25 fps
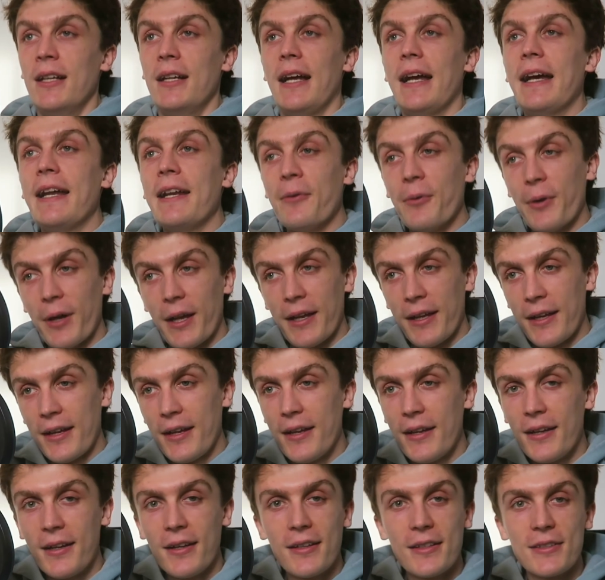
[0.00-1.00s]
Anyway,
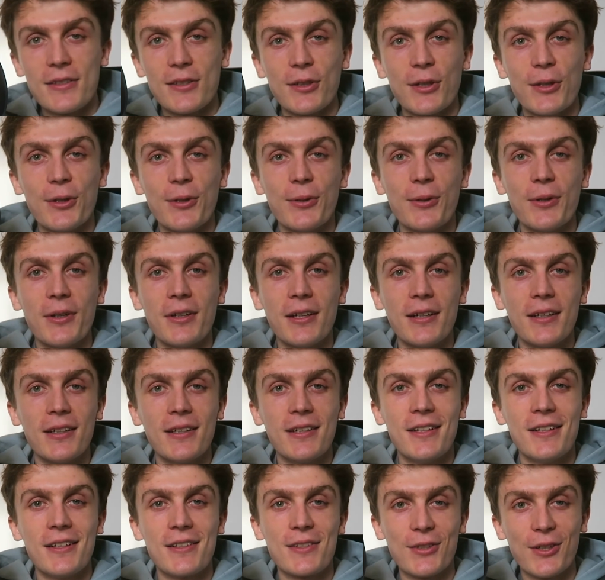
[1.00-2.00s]
so
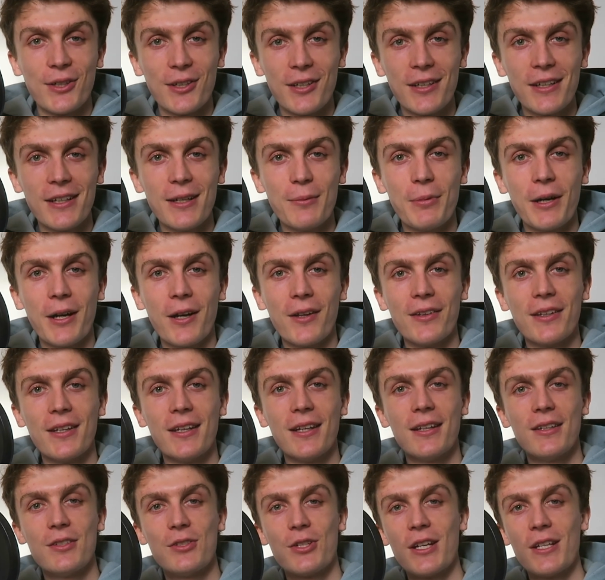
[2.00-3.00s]
sorry about
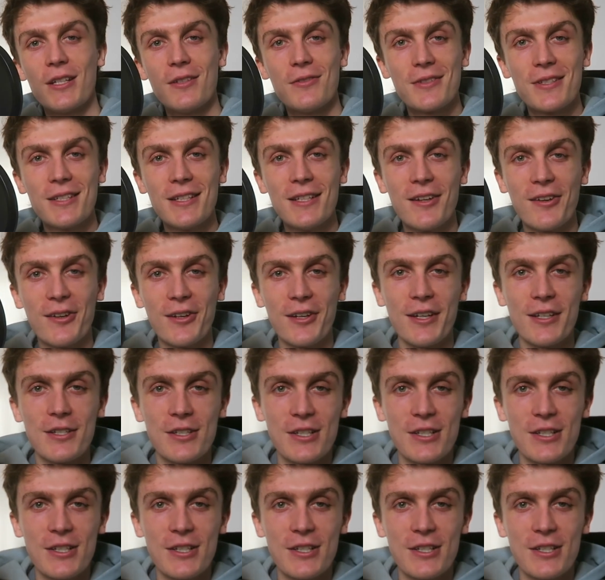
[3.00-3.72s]
the change of scenery,